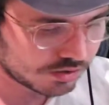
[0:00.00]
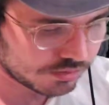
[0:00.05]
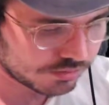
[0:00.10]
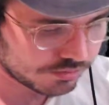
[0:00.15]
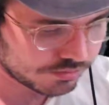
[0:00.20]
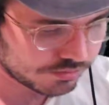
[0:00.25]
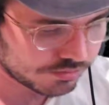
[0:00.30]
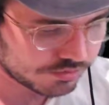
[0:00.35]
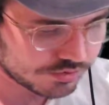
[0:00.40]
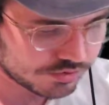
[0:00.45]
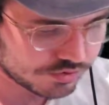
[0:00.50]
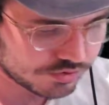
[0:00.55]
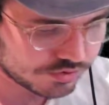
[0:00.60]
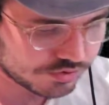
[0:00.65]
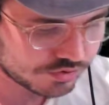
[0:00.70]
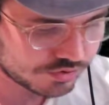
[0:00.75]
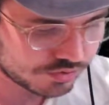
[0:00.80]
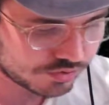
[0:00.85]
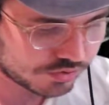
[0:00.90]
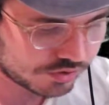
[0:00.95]

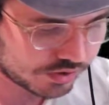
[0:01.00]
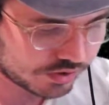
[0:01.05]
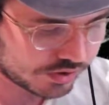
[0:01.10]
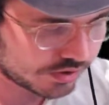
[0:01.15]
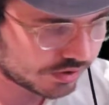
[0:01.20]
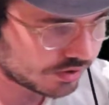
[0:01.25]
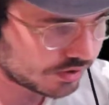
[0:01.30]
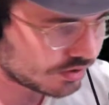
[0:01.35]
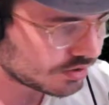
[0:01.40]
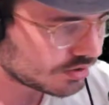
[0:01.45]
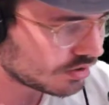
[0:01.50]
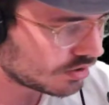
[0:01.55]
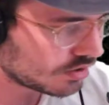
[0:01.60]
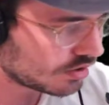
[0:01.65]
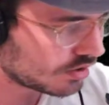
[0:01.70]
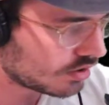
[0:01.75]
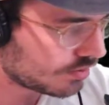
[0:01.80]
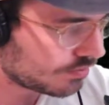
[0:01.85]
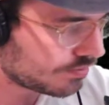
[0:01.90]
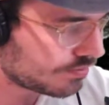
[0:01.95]
Story
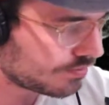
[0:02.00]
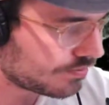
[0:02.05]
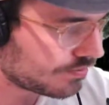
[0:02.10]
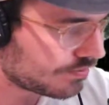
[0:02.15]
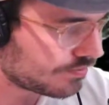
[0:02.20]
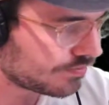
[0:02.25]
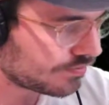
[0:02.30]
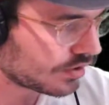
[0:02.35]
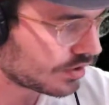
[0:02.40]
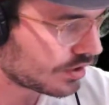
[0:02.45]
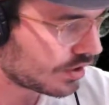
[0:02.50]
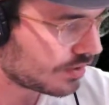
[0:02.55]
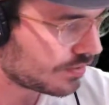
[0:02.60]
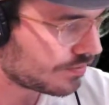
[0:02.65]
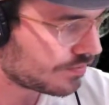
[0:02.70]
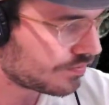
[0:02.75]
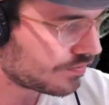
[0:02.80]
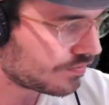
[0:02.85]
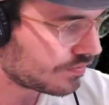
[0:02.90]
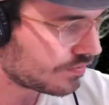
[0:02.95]
time. Okay.
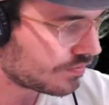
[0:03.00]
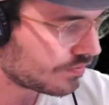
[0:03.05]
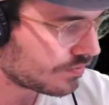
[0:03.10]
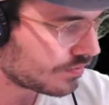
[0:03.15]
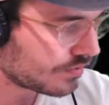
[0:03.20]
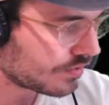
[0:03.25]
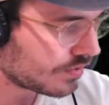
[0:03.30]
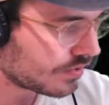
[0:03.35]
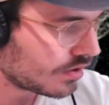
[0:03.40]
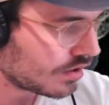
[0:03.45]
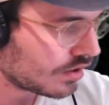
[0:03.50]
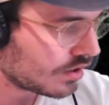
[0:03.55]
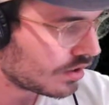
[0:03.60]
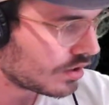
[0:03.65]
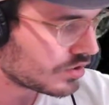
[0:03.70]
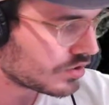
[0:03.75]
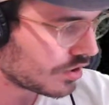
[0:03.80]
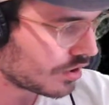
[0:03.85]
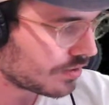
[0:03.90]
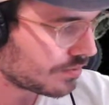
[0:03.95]

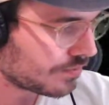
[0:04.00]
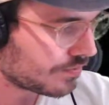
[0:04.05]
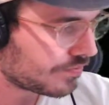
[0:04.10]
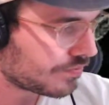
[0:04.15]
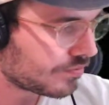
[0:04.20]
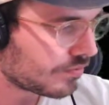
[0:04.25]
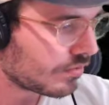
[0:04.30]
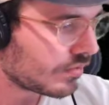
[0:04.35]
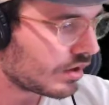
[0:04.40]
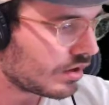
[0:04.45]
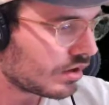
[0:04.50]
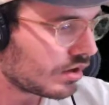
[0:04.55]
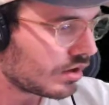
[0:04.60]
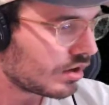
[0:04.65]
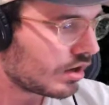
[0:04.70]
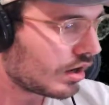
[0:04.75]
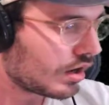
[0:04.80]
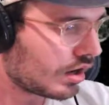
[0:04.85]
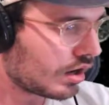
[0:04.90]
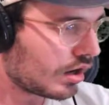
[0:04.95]
So,
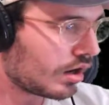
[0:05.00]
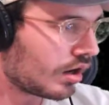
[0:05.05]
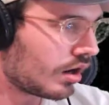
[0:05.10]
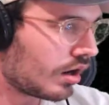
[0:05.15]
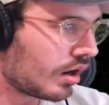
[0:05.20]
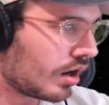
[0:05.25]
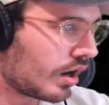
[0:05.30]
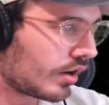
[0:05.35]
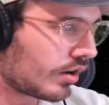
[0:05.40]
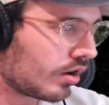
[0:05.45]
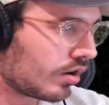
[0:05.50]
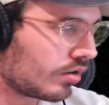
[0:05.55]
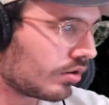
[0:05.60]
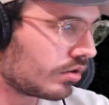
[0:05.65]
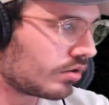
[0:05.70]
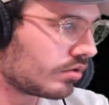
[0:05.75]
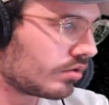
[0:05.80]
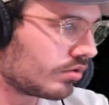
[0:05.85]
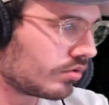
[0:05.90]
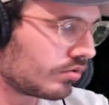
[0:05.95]
I got
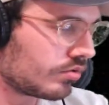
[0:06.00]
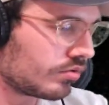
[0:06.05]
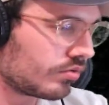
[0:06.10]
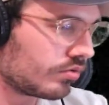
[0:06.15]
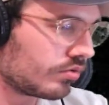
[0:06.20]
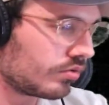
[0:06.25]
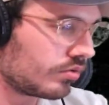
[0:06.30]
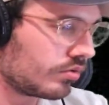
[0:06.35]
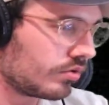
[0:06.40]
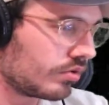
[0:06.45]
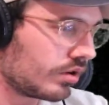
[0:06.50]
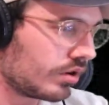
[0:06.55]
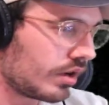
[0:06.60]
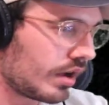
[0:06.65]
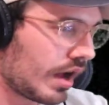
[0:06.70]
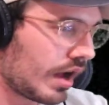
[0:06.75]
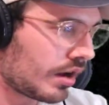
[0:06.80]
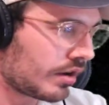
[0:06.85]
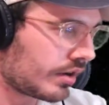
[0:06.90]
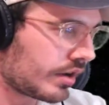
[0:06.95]

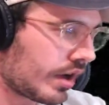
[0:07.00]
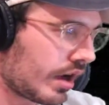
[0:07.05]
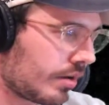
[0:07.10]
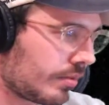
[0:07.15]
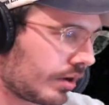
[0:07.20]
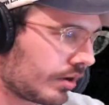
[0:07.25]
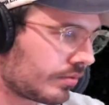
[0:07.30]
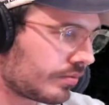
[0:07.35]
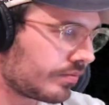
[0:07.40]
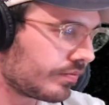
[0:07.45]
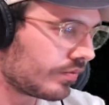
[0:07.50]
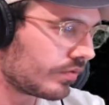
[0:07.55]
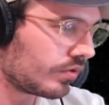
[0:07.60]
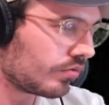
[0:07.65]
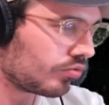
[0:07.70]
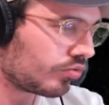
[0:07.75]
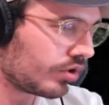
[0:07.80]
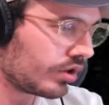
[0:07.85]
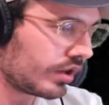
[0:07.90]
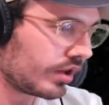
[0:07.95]
out of gaming,
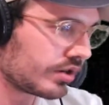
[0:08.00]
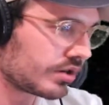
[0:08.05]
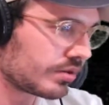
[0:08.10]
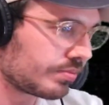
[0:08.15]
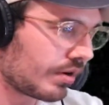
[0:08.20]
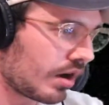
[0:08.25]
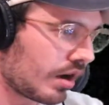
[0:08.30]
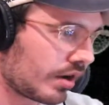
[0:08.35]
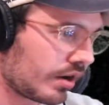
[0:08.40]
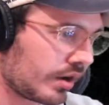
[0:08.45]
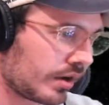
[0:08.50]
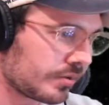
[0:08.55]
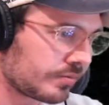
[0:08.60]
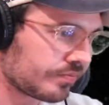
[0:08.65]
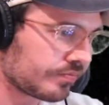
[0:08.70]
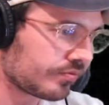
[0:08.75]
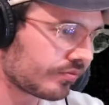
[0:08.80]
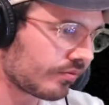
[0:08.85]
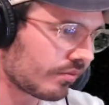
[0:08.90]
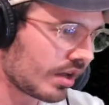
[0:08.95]
really into partying,
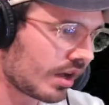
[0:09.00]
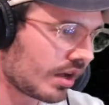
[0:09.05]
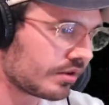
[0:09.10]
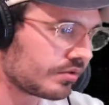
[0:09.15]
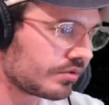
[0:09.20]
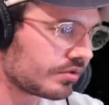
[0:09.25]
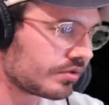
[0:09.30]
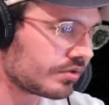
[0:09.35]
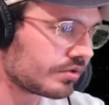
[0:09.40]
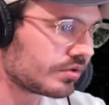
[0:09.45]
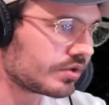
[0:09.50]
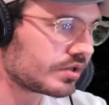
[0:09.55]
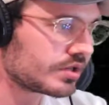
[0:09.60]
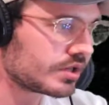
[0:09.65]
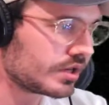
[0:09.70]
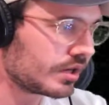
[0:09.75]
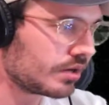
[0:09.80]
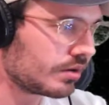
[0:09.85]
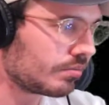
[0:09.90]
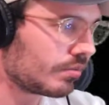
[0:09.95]
and
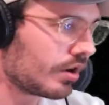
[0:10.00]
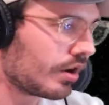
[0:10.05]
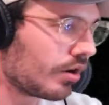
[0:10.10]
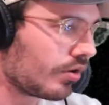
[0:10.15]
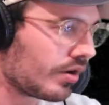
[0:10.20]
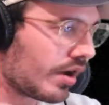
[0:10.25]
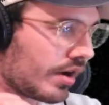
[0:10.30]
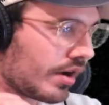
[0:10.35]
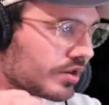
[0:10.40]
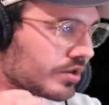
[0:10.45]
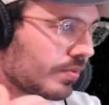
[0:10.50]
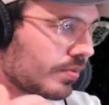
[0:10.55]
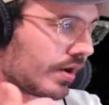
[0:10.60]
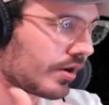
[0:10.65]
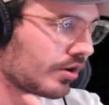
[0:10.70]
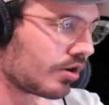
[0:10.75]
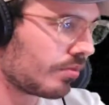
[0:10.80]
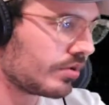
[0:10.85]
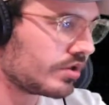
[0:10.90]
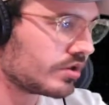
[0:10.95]
Tim, my old housemate,
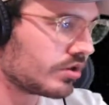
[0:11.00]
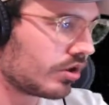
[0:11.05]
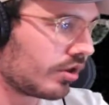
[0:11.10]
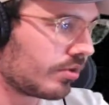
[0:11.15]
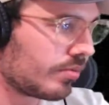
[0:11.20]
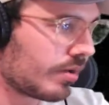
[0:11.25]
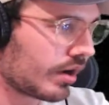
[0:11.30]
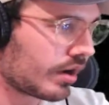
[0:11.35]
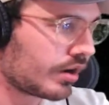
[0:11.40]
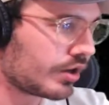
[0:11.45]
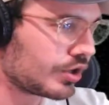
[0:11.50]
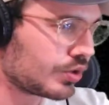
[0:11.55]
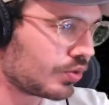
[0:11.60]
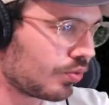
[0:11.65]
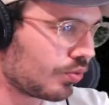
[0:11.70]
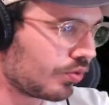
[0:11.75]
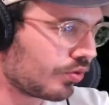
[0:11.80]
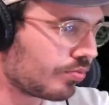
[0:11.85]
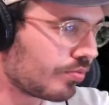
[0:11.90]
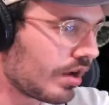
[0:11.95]
got me slowly back into it
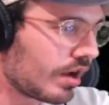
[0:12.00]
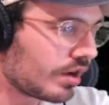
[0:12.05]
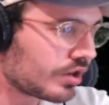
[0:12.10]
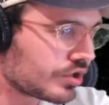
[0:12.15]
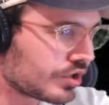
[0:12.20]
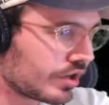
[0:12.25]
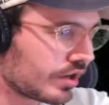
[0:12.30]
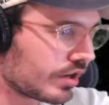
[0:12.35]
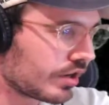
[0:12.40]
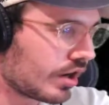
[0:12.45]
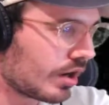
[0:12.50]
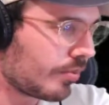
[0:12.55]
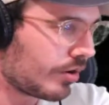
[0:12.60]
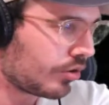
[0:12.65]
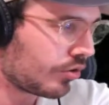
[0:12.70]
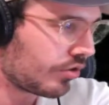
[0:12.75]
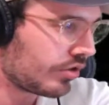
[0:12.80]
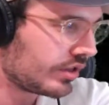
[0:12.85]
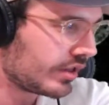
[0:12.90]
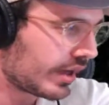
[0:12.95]
with Magic, and I met
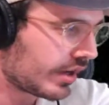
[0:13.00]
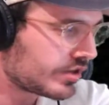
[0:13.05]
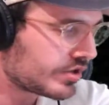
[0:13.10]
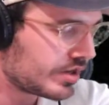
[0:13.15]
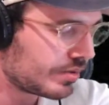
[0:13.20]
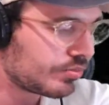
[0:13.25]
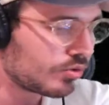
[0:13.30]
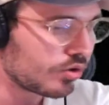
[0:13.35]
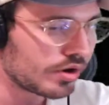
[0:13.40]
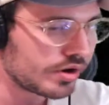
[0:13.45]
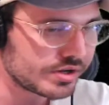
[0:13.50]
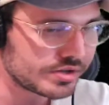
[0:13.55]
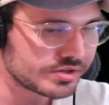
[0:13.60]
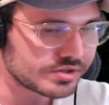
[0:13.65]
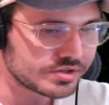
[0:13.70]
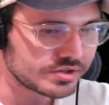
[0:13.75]
all the Legacy boys.